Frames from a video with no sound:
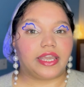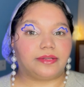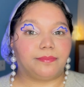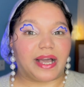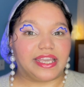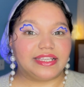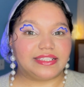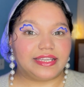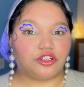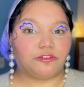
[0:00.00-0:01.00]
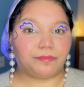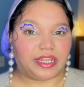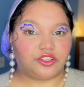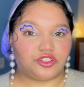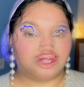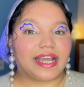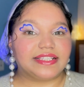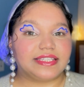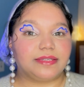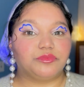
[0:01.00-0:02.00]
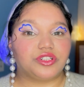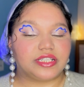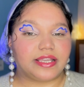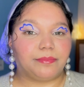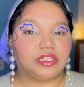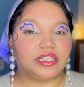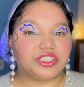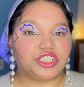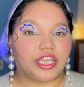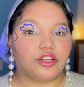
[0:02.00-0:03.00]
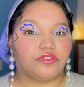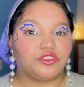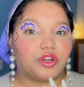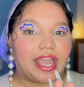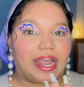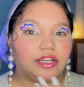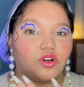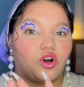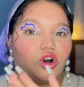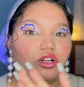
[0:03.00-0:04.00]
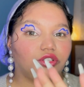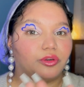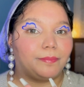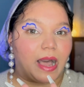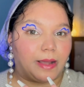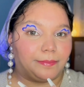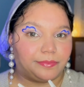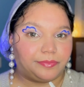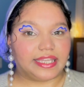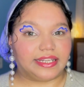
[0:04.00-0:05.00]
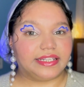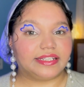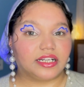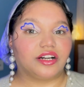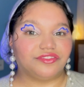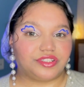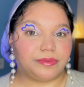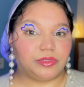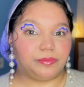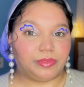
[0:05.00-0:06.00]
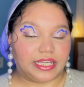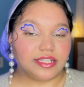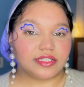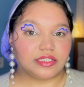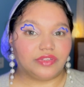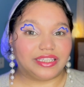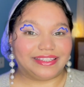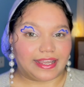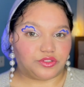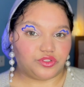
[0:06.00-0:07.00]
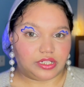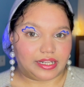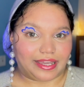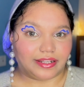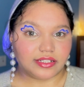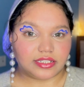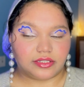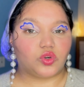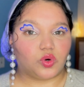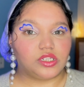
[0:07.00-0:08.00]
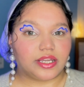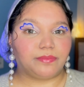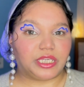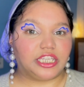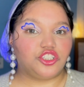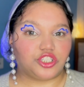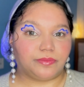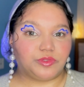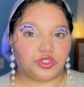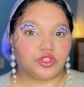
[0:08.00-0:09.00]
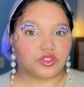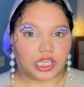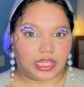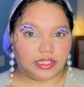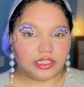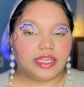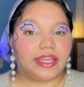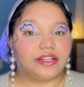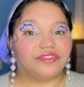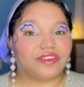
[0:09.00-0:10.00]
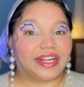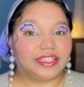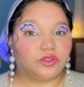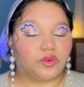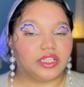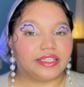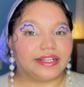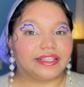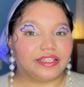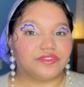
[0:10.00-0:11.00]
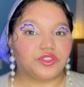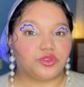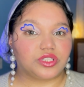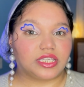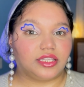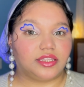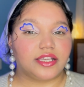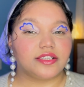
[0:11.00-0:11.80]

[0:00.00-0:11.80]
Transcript: and buy a set of paint chips that seem to resemble the shade of your hand or your palm. Then, in a comfortable place with natural light, hold up each chip to your skin and find the one that gives your skin the